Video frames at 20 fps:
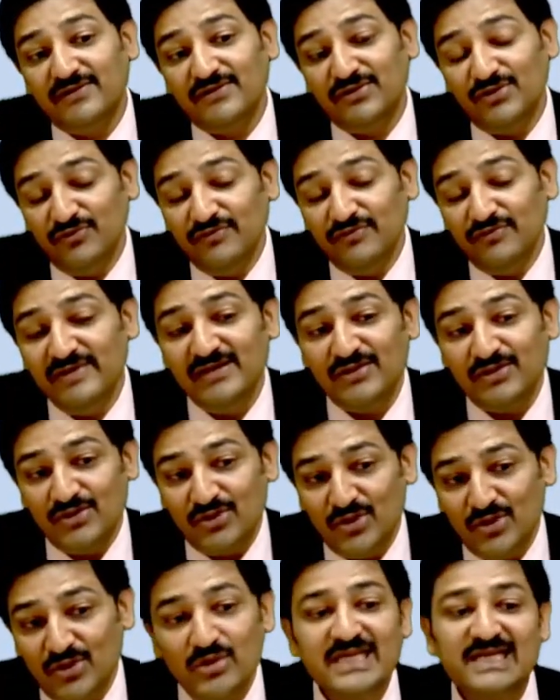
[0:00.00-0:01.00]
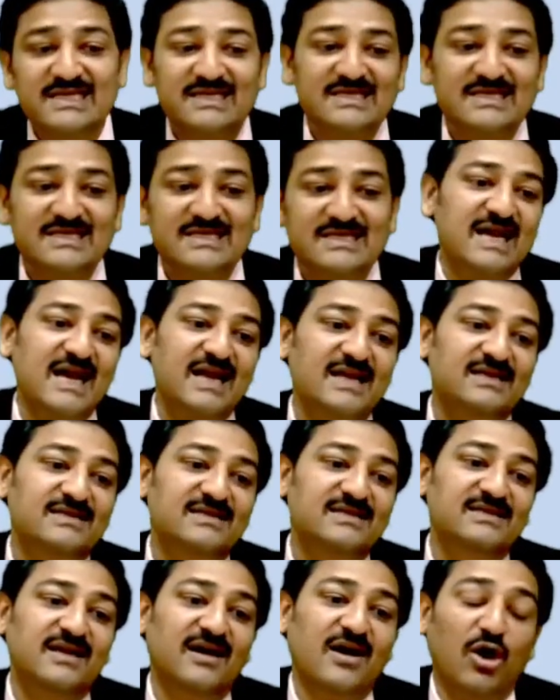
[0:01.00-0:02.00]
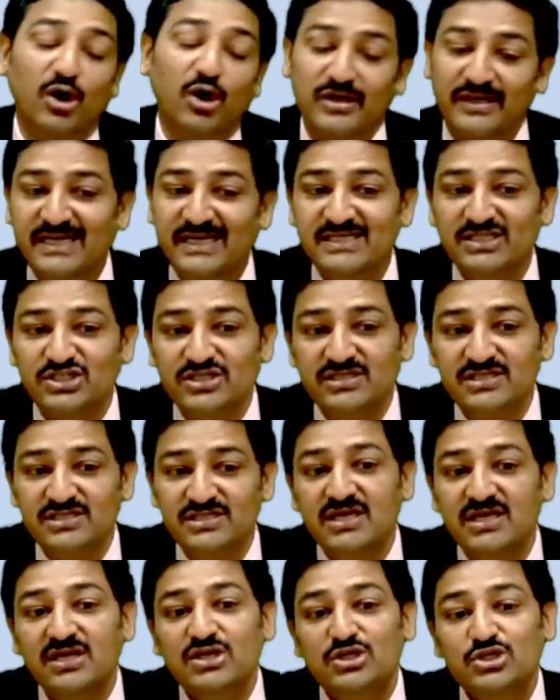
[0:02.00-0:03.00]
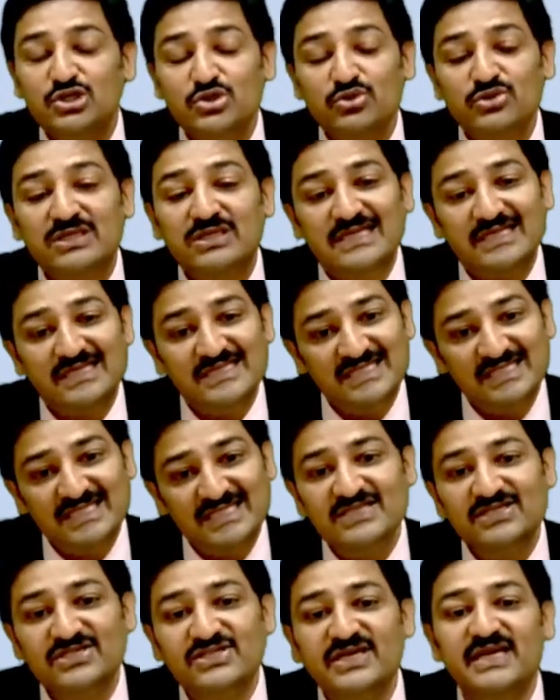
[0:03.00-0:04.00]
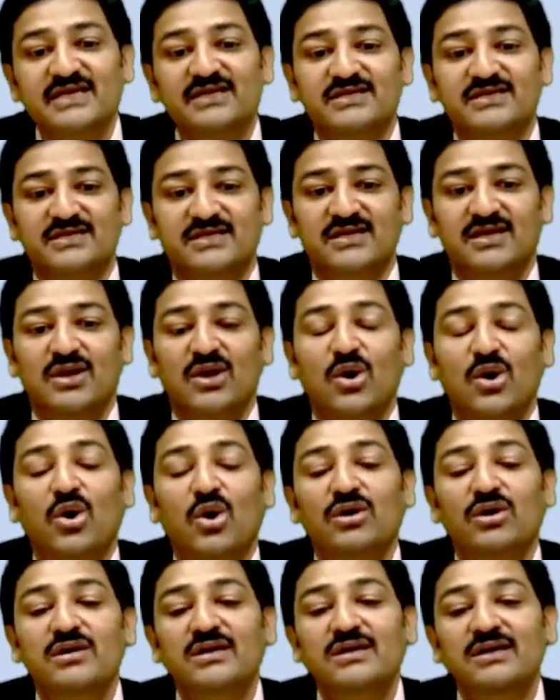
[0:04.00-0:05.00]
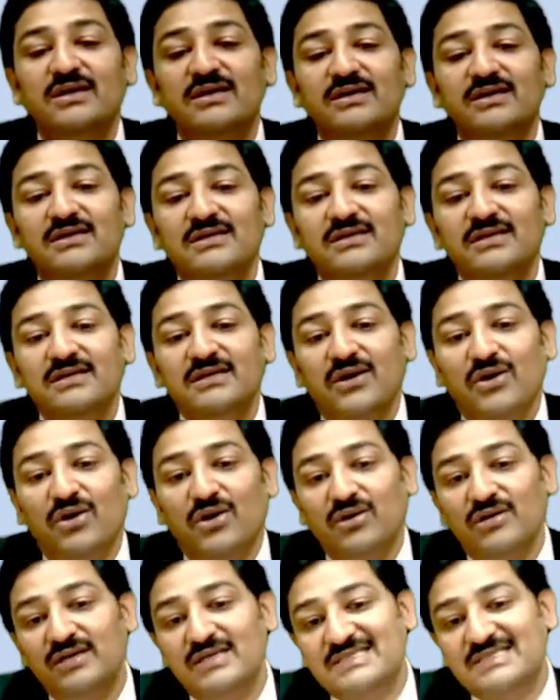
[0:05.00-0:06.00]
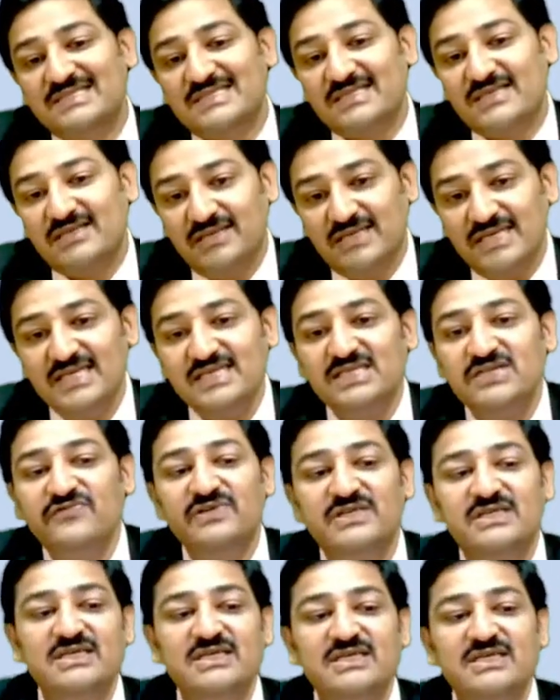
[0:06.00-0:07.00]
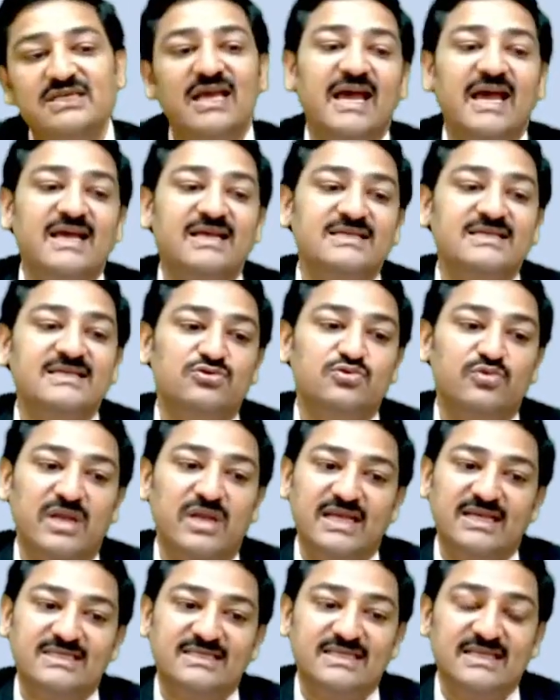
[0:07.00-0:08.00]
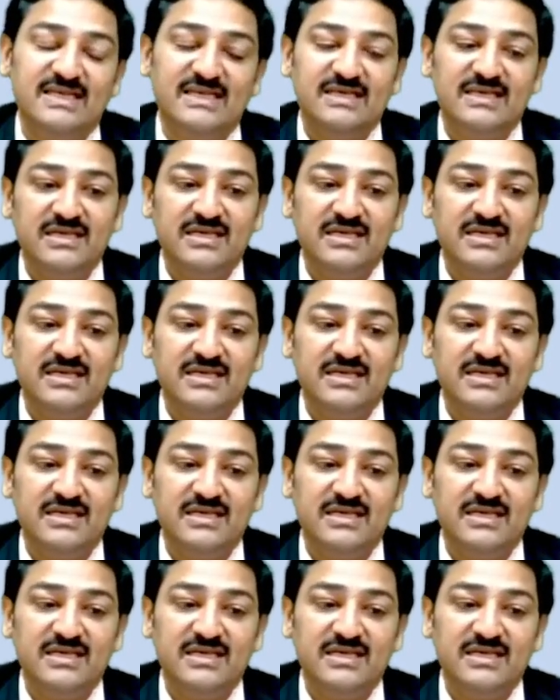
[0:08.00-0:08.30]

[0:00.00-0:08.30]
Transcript: you will notice that the organizations should concentrate on its creativity as well as the